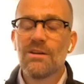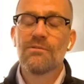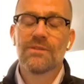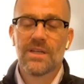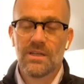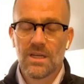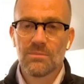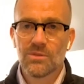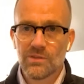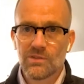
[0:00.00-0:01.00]
infinite
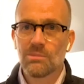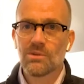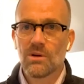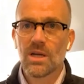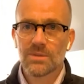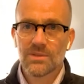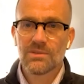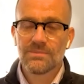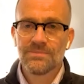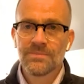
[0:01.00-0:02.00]
number of
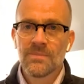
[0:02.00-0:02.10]
subscribers.